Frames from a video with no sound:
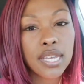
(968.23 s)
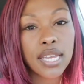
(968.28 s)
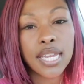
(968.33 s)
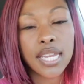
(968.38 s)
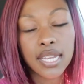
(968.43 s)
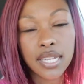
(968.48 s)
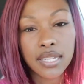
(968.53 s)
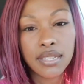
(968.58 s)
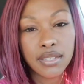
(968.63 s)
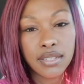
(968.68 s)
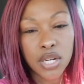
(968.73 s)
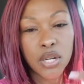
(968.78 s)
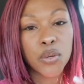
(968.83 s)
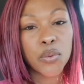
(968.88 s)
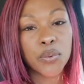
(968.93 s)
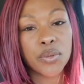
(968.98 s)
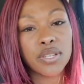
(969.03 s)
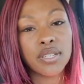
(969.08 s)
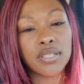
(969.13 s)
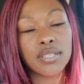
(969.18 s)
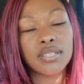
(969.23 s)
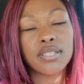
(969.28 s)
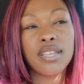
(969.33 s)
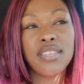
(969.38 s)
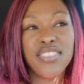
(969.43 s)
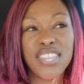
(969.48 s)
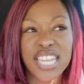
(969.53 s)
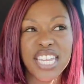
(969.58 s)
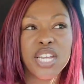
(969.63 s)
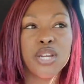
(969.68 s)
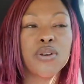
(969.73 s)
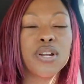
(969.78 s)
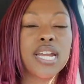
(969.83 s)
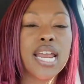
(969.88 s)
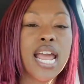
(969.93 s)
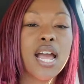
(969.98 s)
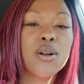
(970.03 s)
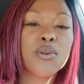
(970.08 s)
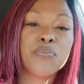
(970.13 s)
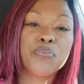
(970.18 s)
in the here and
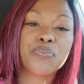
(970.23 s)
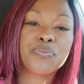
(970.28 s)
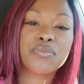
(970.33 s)
now.